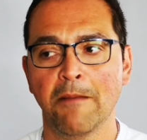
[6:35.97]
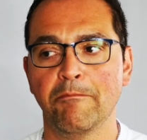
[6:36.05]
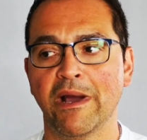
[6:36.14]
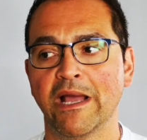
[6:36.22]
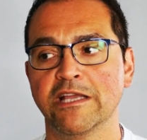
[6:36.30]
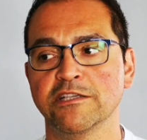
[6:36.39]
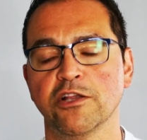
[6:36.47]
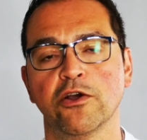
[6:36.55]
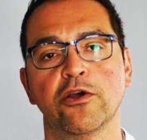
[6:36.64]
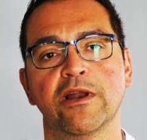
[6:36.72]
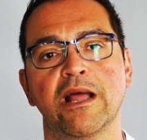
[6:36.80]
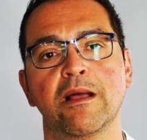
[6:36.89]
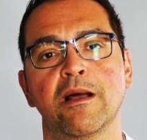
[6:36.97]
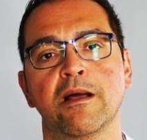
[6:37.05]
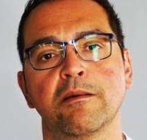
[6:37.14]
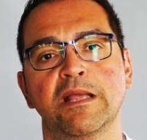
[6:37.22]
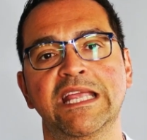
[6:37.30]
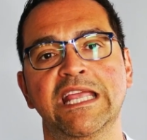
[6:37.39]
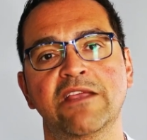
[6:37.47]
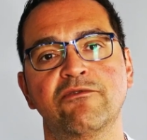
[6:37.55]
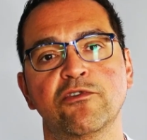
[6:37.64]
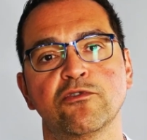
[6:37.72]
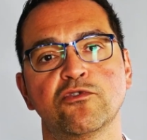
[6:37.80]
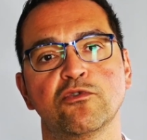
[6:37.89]
but it's not gonna give
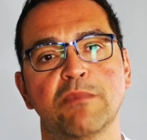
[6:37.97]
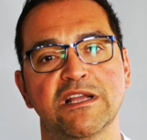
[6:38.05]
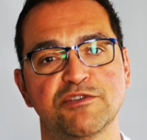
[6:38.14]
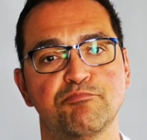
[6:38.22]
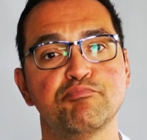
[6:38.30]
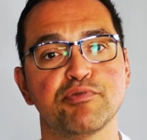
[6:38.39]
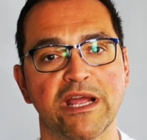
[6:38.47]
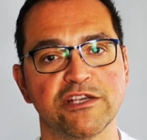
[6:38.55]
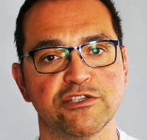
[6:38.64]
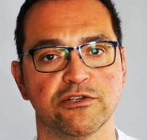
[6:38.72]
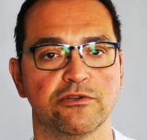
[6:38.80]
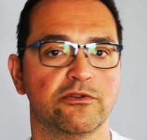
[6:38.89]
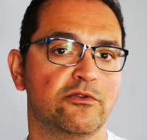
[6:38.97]
you too much pressure